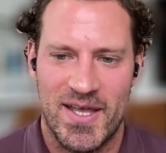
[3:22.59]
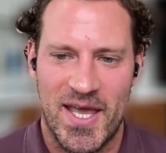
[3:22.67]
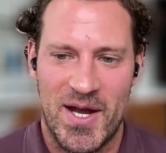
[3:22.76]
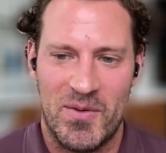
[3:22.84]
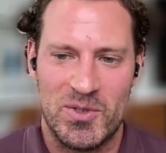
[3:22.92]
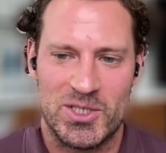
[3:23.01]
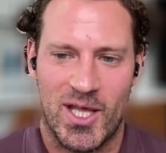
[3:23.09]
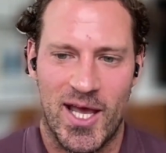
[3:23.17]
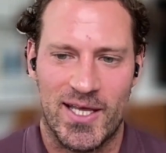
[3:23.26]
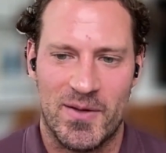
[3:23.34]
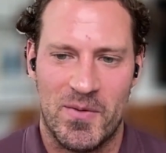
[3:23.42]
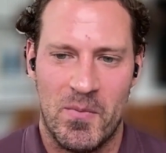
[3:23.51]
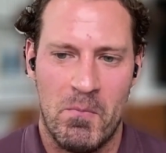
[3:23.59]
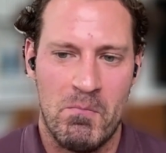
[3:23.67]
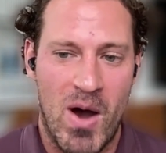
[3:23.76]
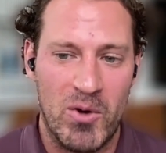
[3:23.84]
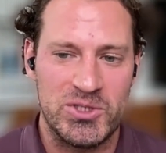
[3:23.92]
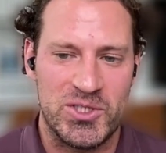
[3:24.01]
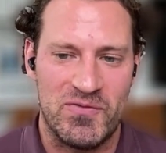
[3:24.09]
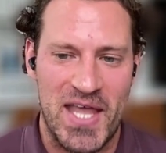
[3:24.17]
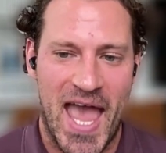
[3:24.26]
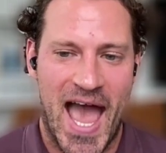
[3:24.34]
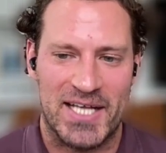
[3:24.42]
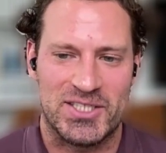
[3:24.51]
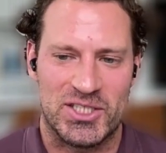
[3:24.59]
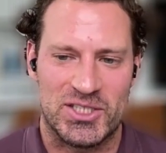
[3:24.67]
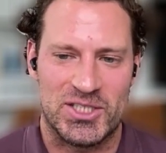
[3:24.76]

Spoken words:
and it was like most of the access